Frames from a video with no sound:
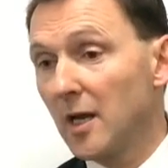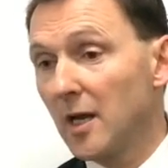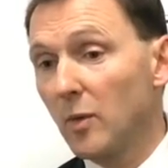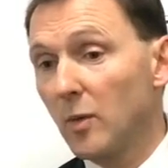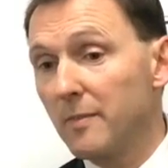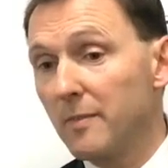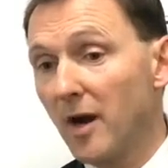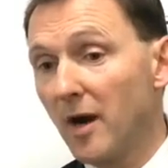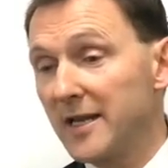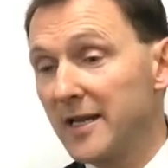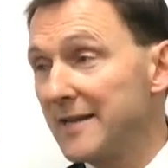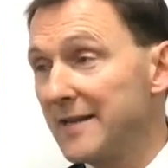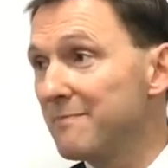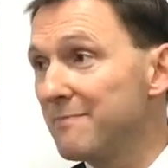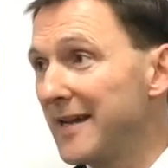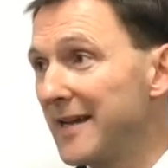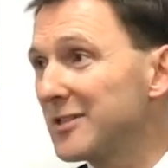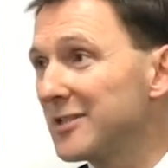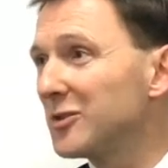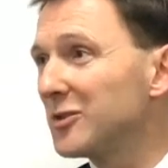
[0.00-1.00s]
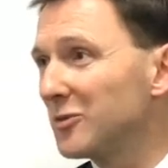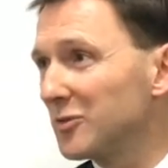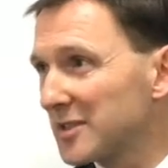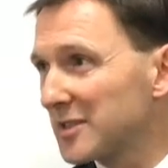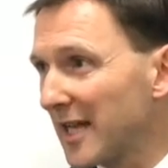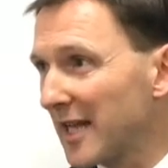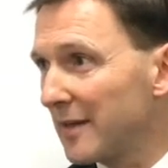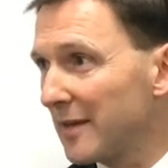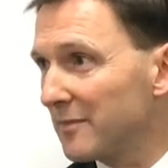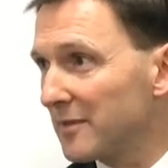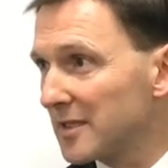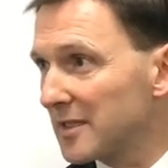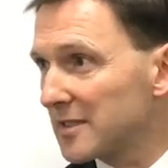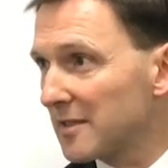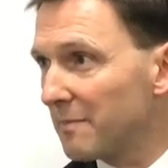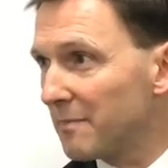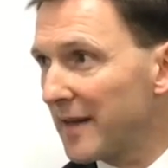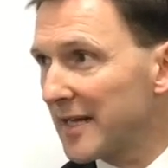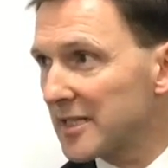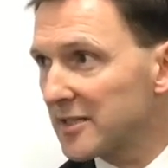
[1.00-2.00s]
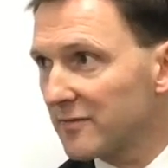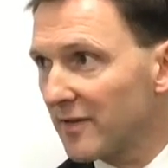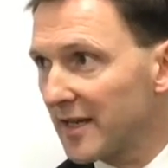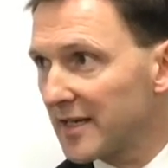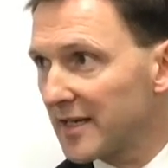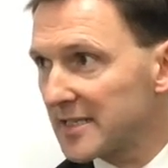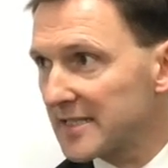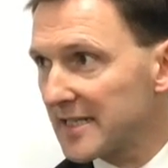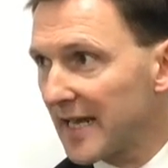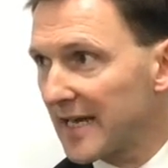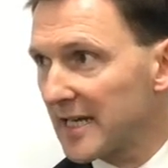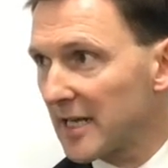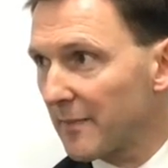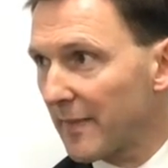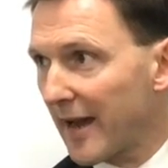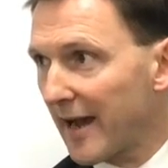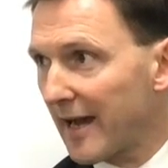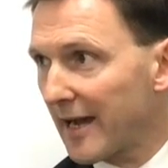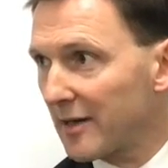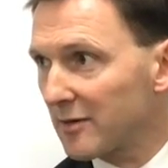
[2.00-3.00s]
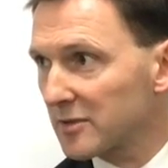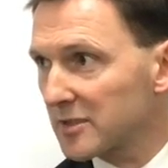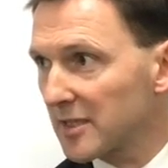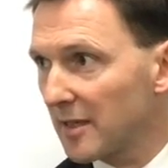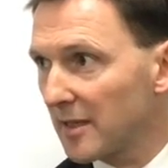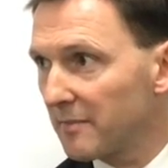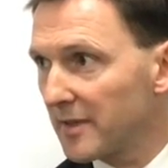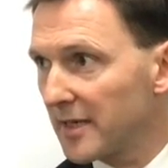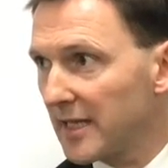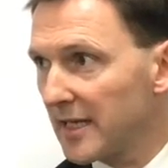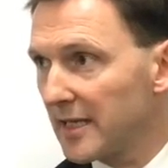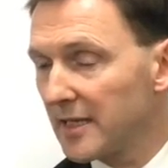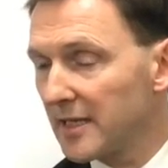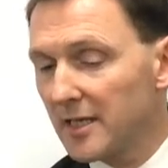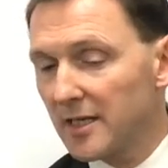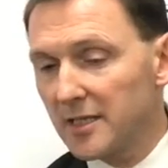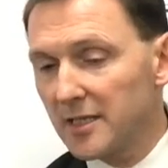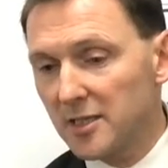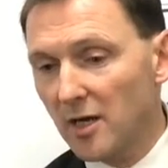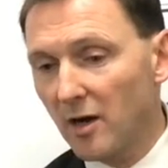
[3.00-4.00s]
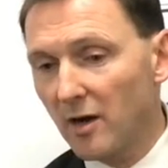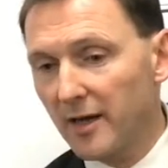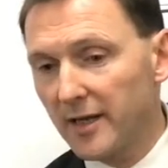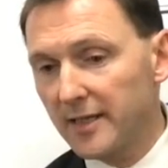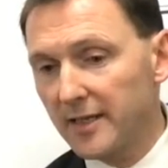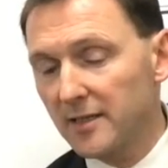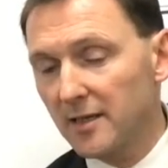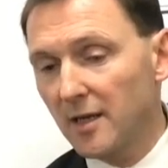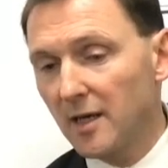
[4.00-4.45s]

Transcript: We might need medical statements and better understanding about how somebody died.